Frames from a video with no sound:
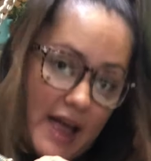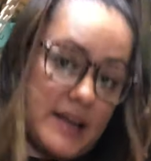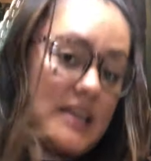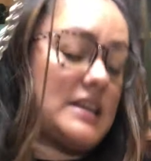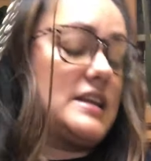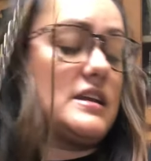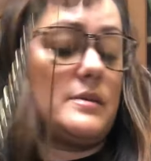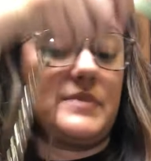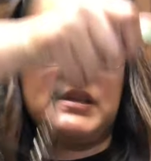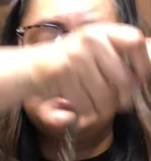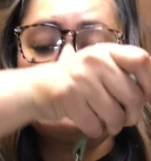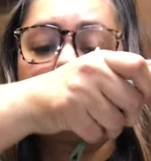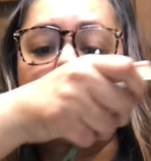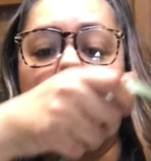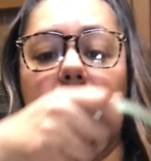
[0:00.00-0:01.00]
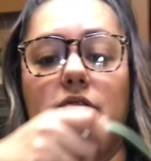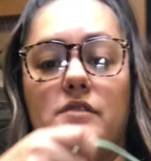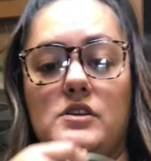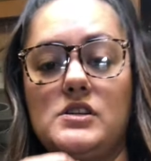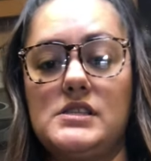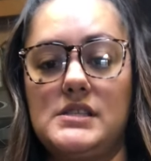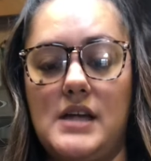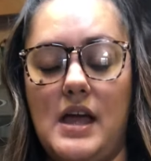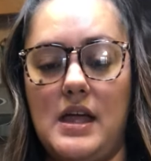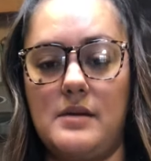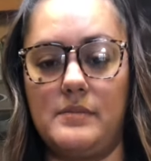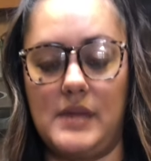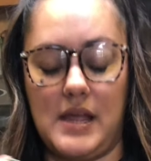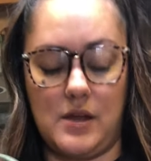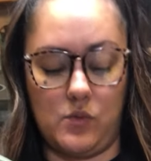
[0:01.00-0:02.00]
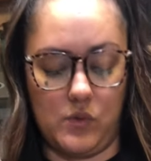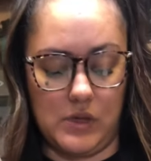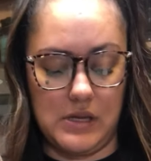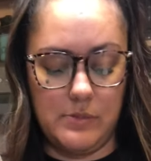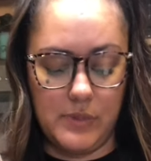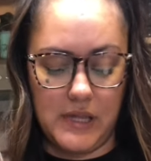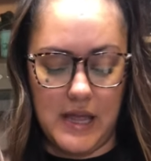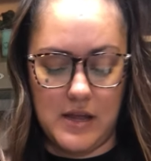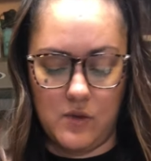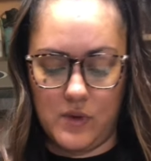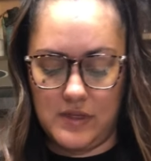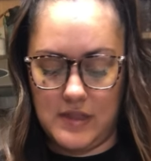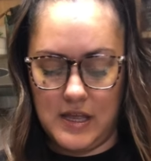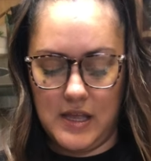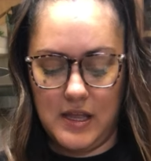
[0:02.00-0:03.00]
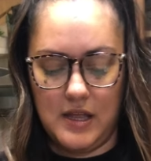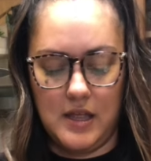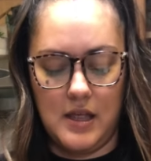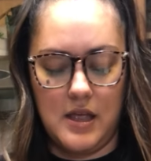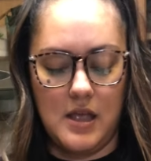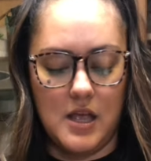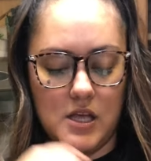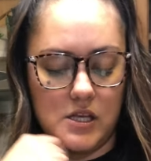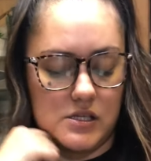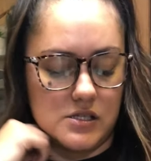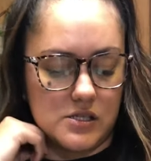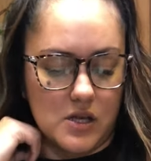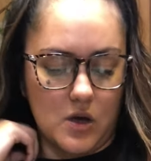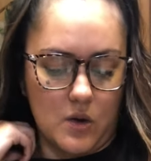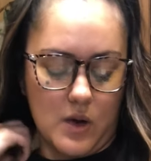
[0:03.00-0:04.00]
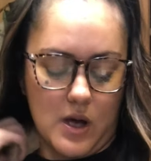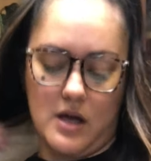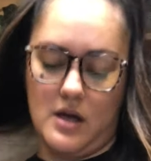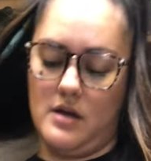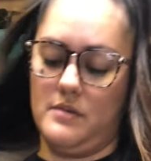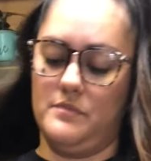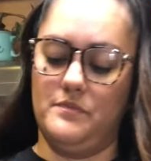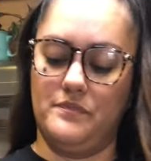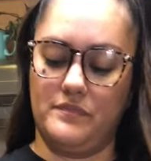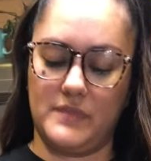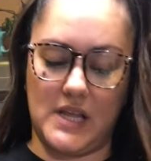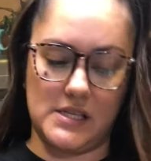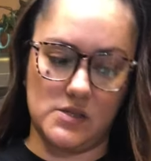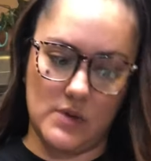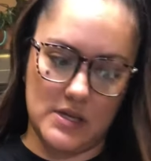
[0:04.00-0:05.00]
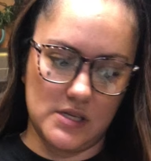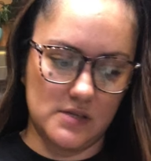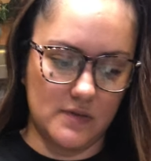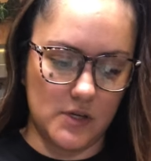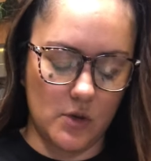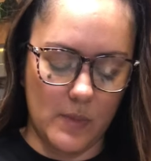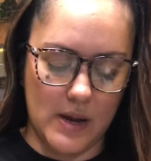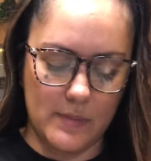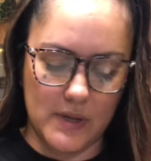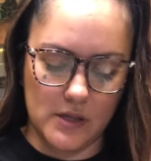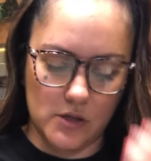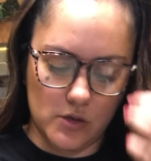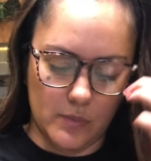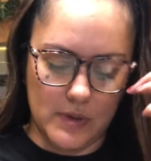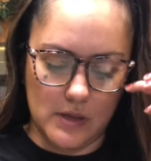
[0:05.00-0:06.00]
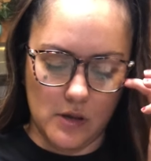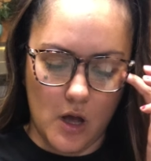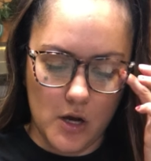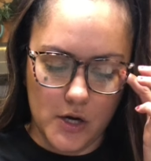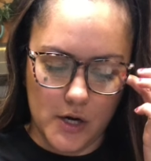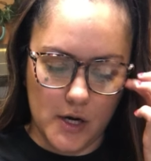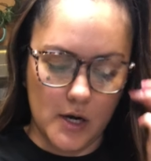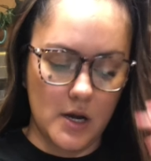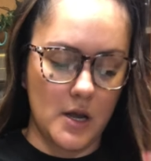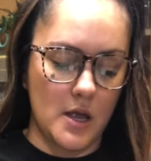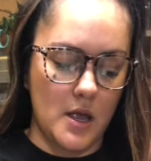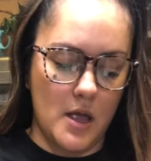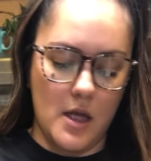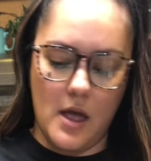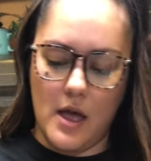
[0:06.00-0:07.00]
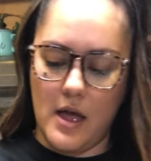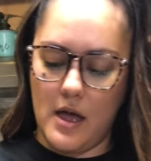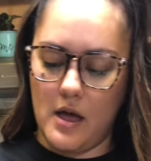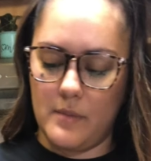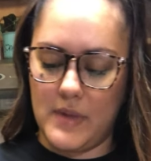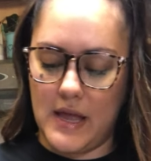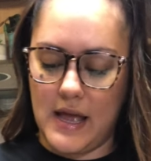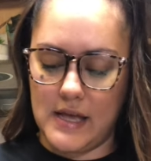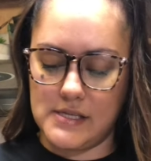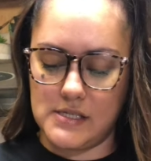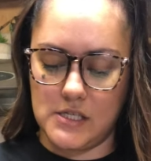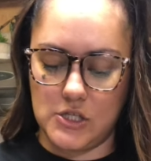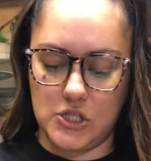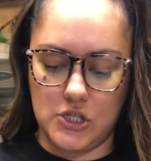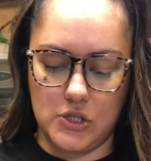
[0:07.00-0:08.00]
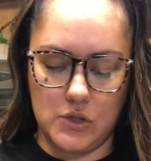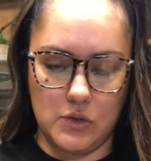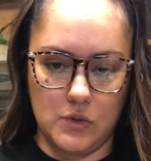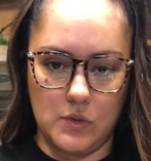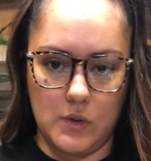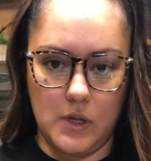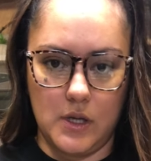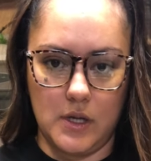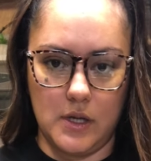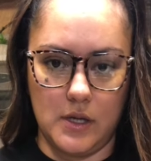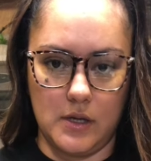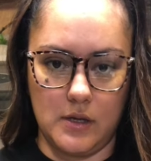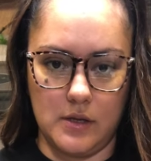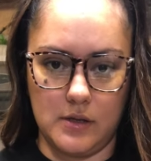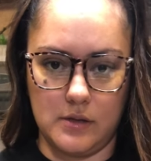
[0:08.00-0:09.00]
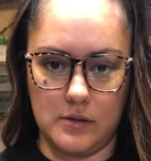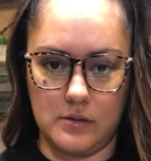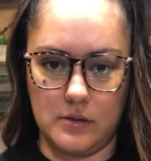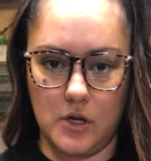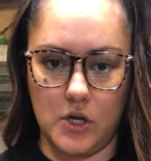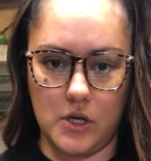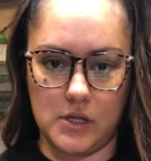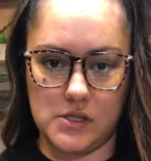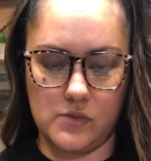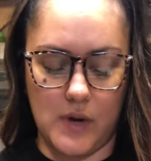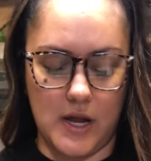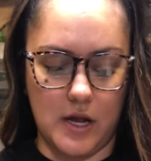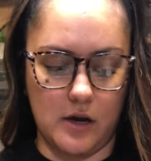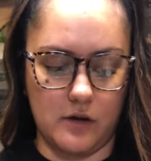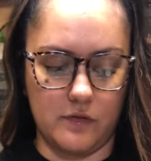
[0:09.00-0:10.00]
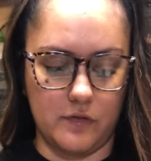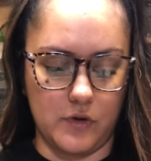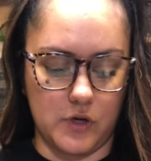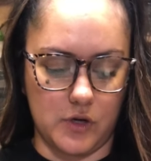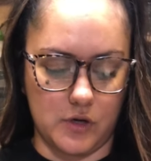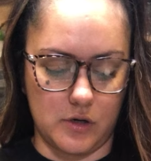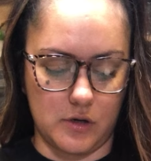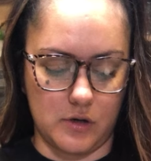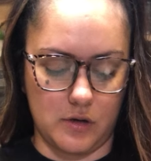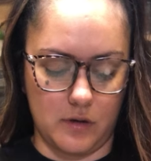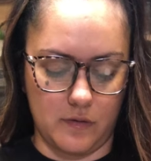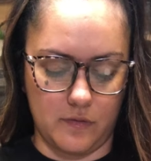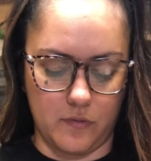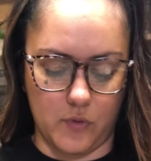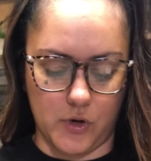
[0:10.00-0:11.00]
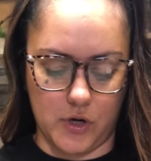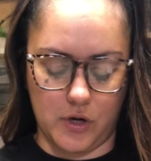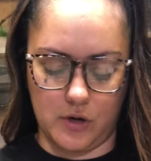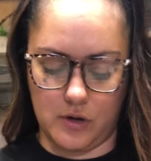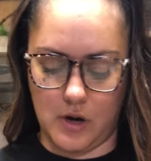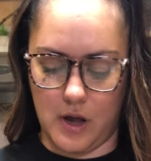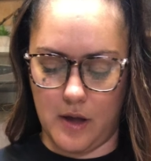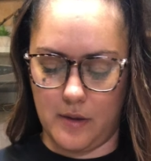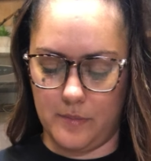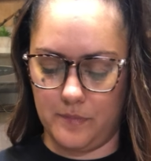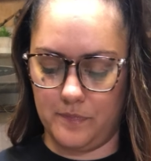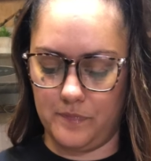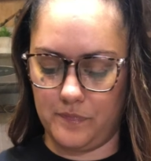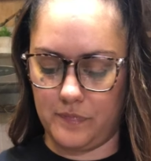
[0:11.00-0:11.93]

packing it up. This is my first time like really playing with it. So um, that's why this video might be a little bit longer. Um, it has the two hooks right here for your, for your um,